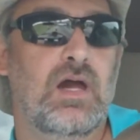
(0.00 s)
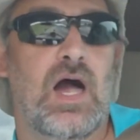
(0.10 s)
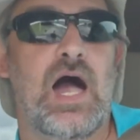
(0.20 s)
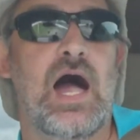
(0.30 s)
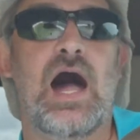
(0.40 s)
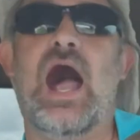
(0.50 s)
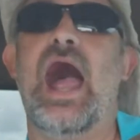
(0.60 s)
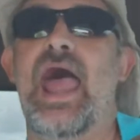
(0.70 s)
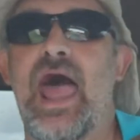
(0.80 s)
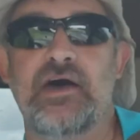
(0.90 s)

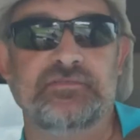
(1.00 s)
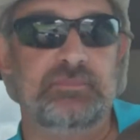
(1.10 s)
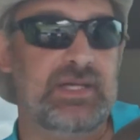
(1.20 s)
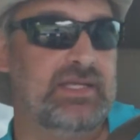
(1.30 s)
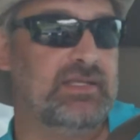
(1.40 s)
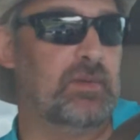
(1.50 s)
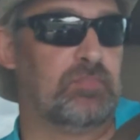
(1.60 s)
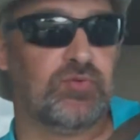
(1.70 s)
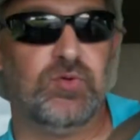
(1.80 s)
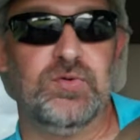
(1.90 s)
I have been
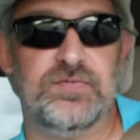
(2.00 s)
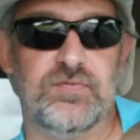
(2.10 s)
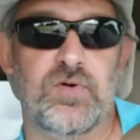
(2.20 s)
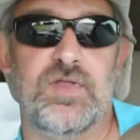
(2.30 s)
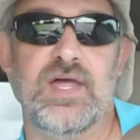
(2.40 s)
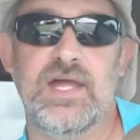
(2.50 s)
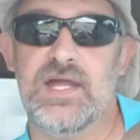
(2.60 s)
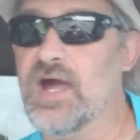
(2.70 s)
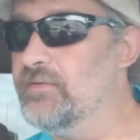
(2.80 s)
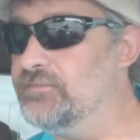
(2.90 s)
approved for
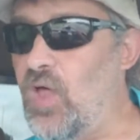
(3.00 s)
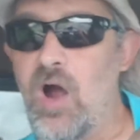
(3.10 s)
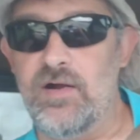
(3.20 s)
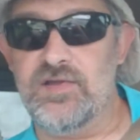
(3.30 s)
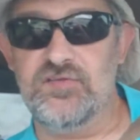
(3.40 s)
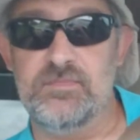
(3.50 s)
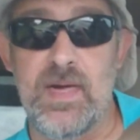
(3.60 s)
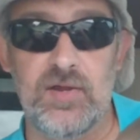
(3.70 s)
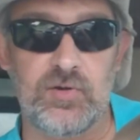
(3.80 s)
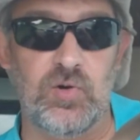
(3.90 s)
the Florida's
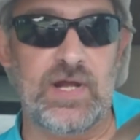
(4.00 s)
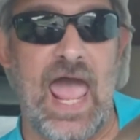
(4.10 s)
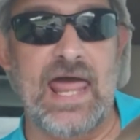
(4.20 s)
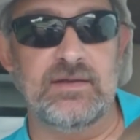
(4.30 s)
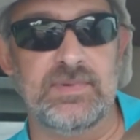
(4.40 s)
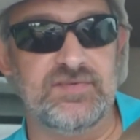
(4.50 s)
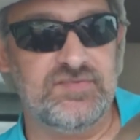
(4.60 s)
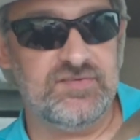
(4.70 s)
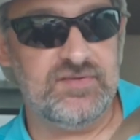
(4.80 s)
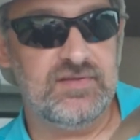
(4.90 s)
medical cannabis,